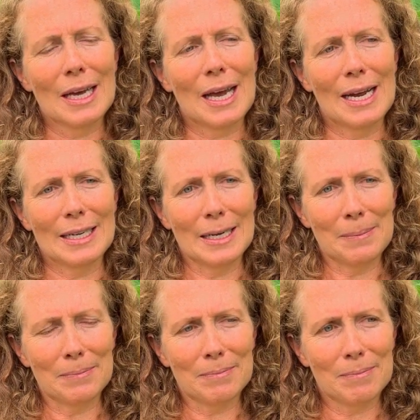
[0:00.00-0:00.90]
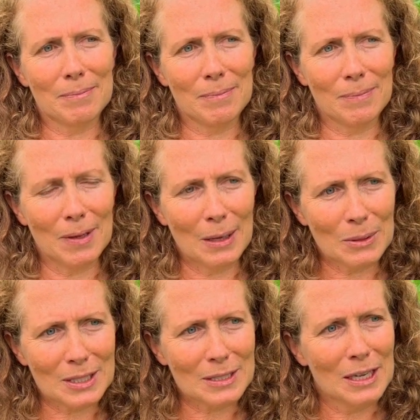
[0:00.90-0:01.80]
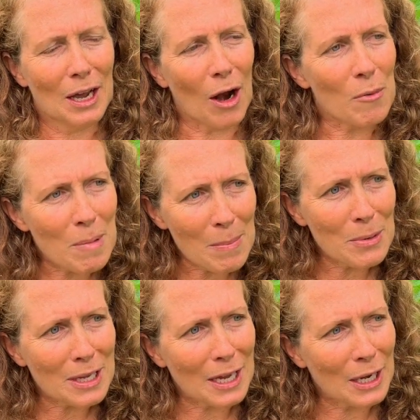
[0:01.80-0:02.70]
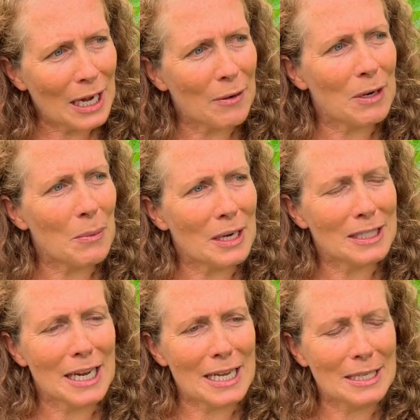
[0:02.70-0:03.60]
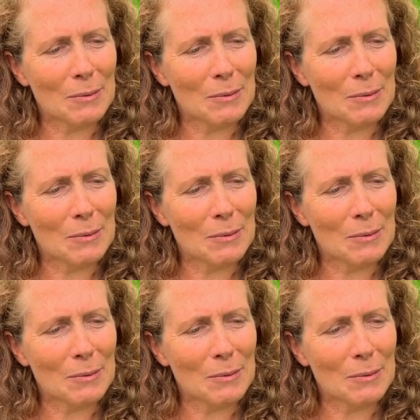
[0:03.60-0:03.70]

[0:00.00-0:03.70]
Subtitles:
And I remember hearing one day